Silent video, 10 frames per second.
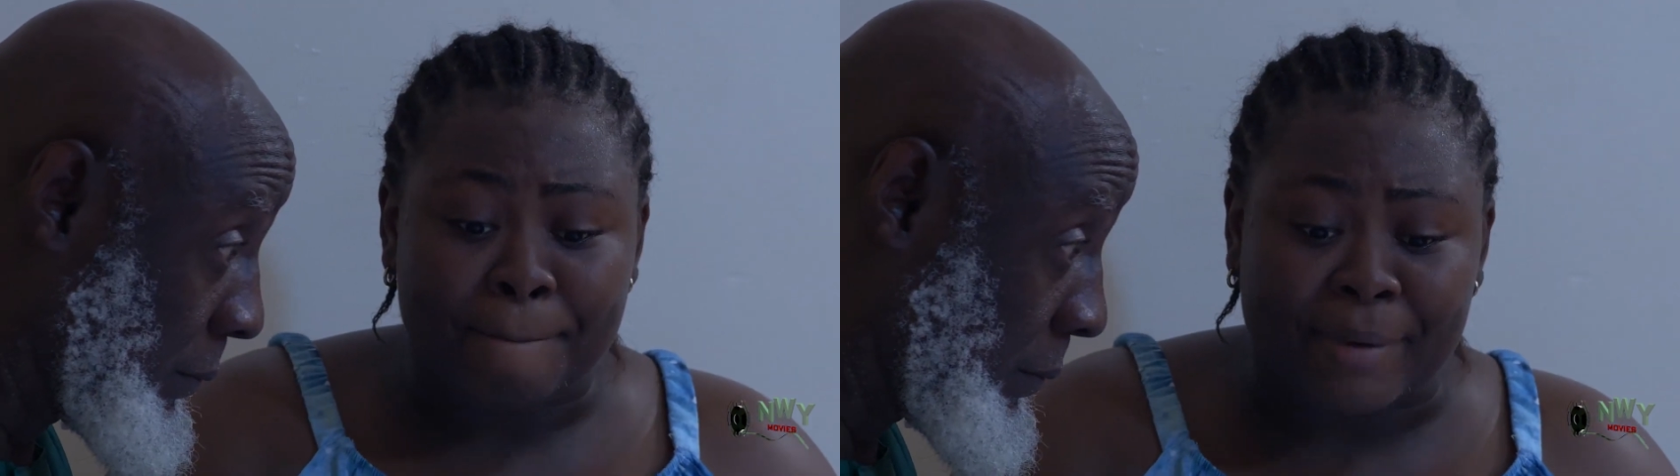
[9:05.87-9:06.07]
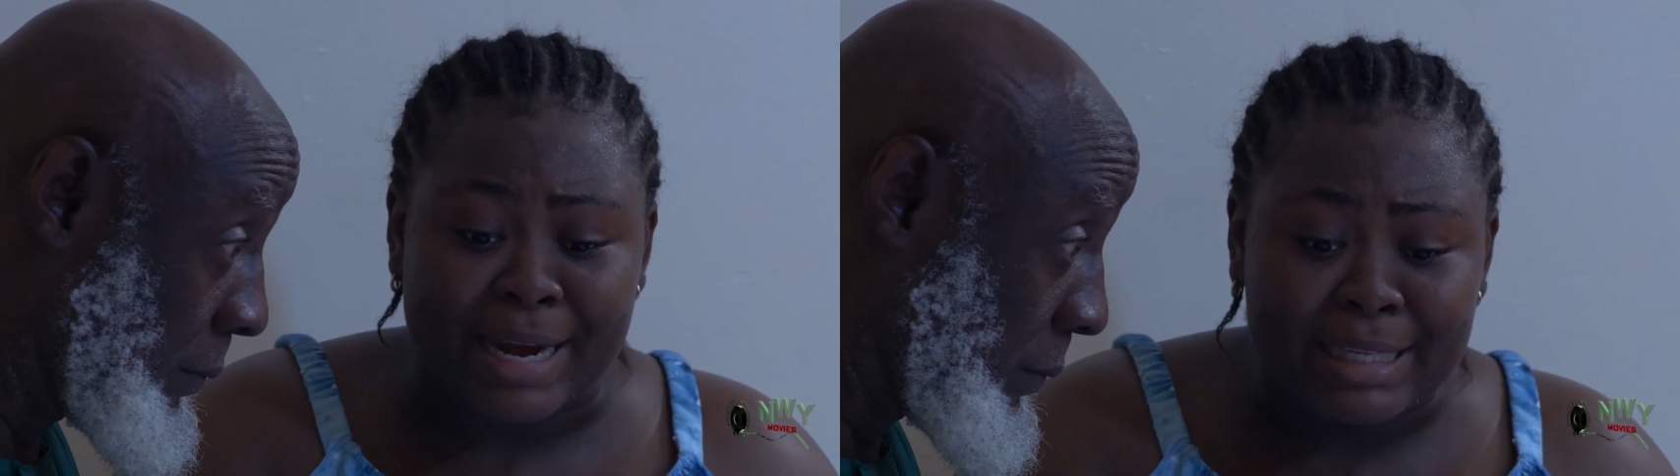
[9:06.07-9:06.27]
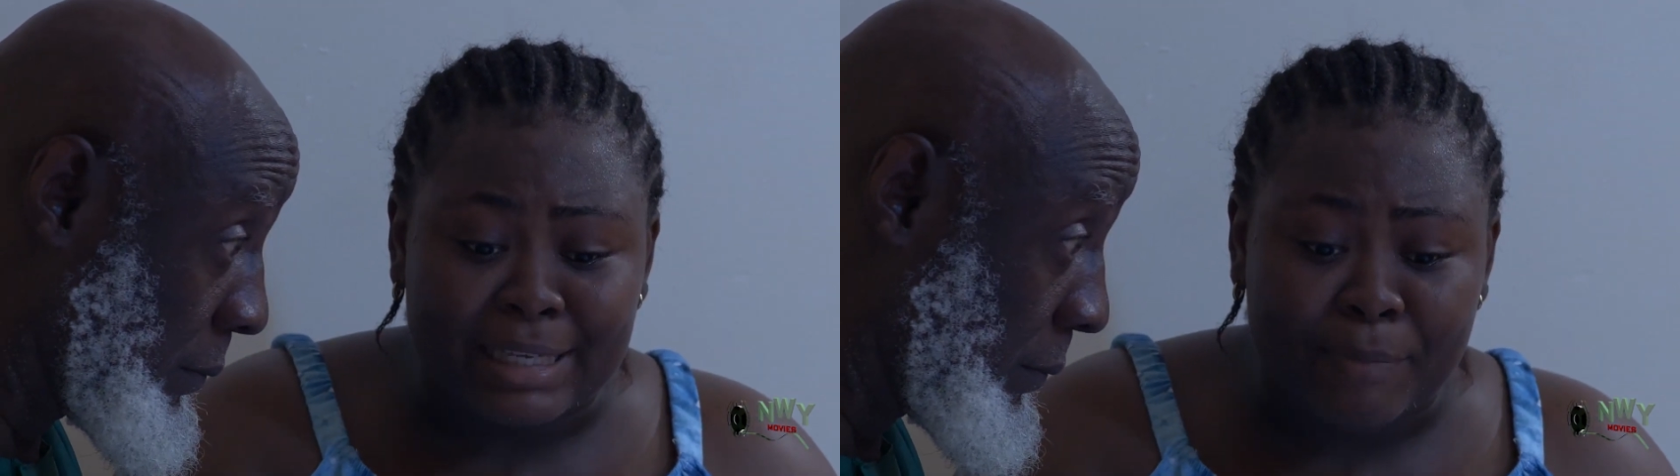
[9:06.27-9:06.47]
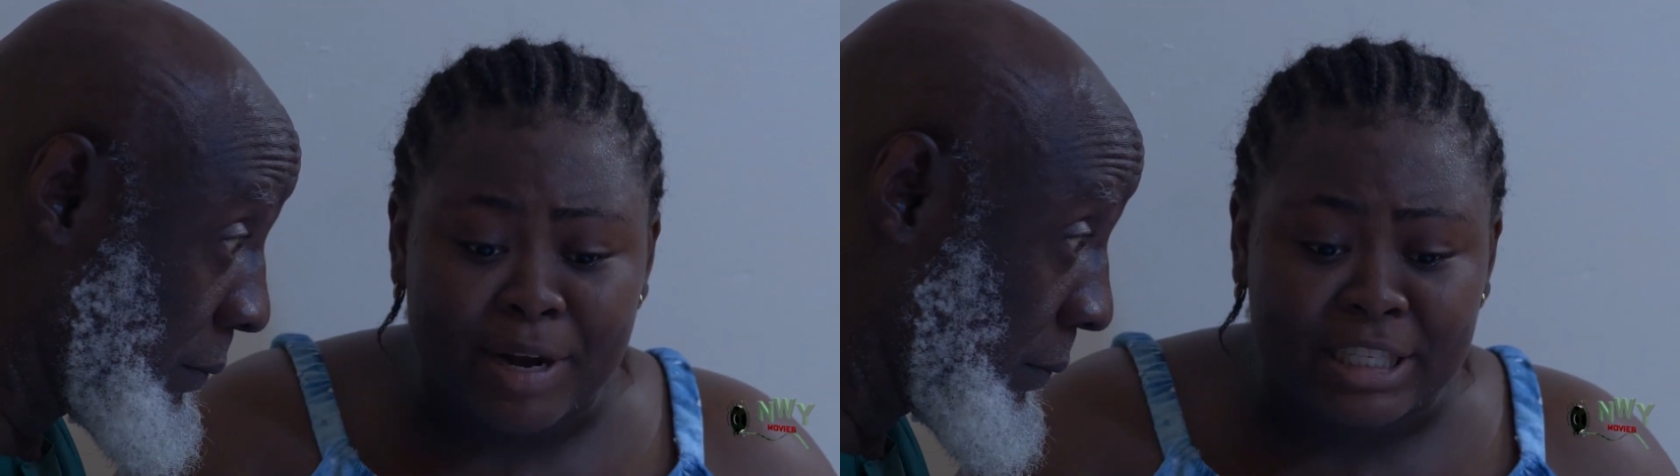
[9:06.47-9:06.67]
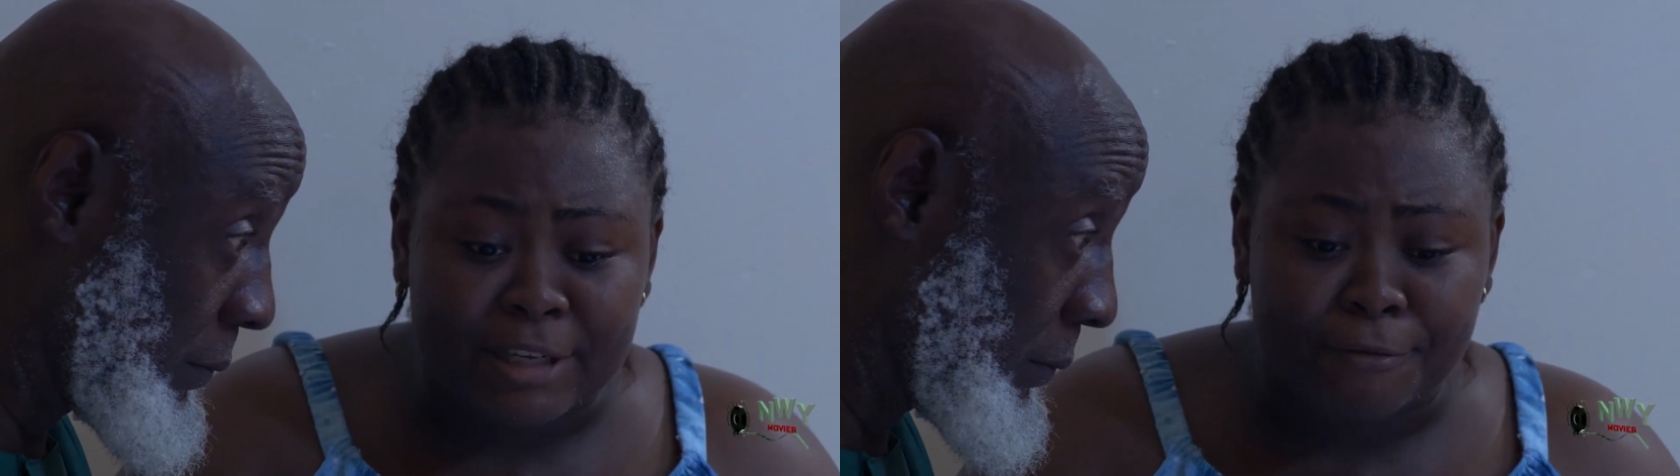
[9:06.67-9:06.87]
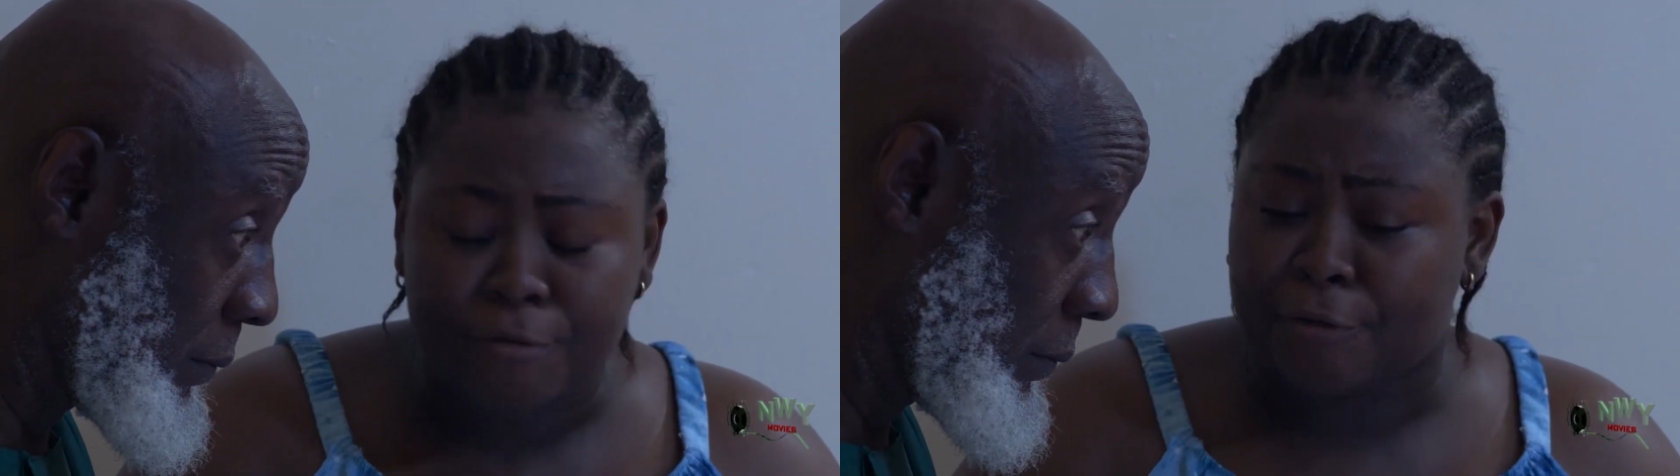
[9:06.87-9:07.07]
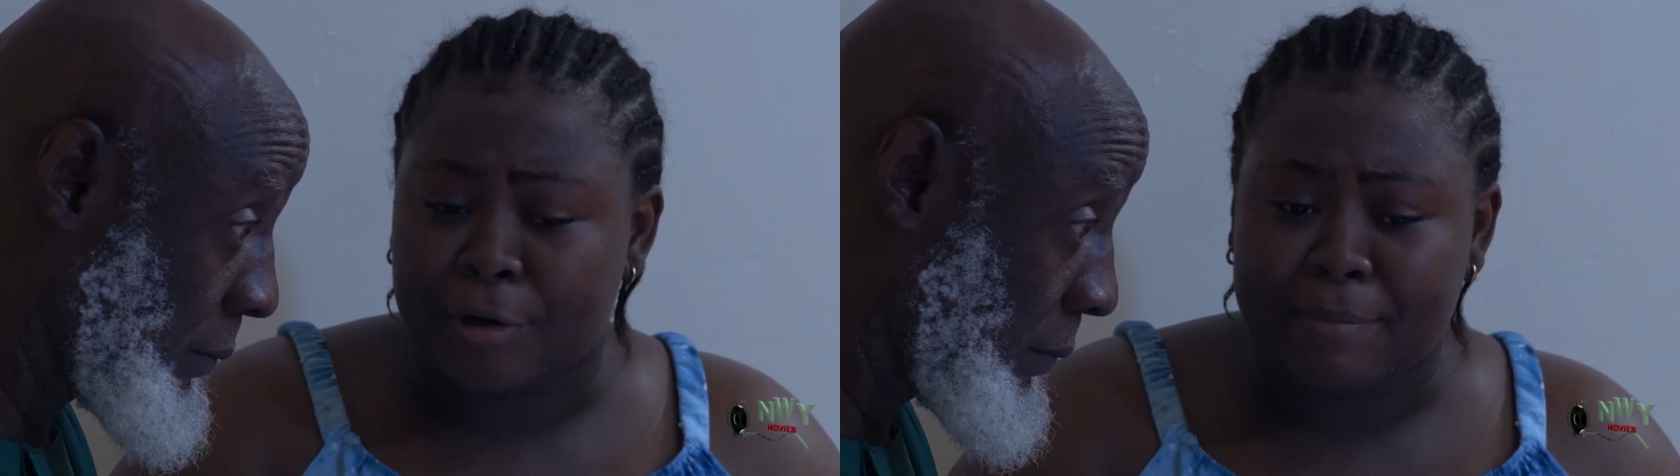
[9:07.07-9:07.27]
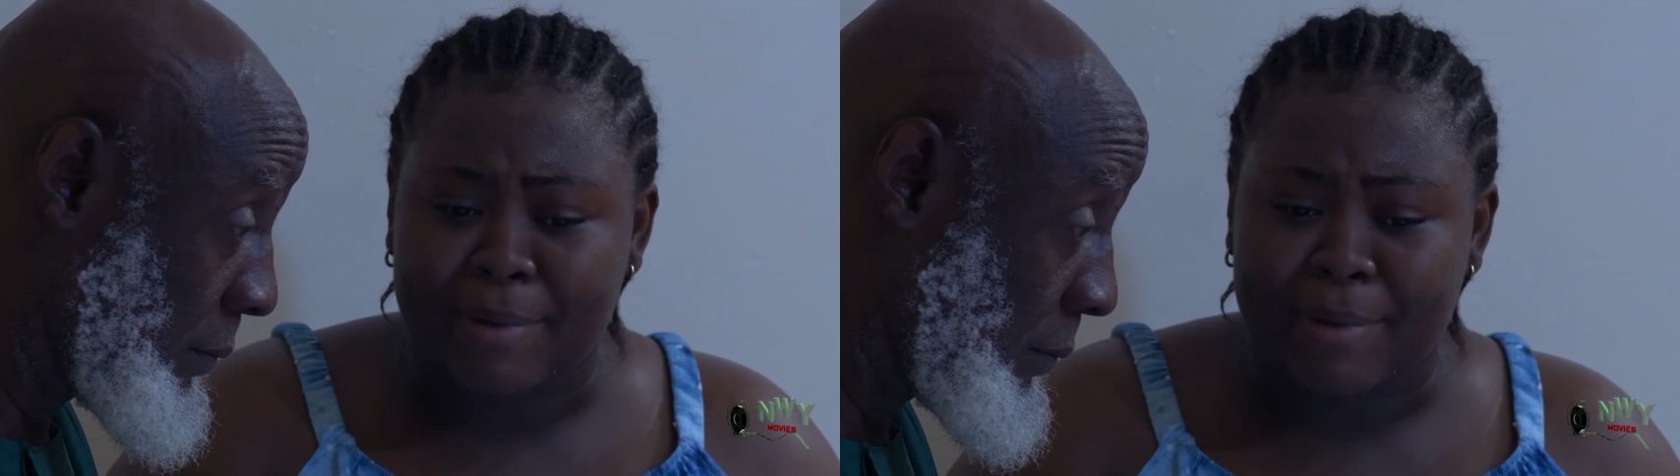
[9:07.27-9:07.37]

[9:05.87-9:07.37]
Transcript: plenty food for the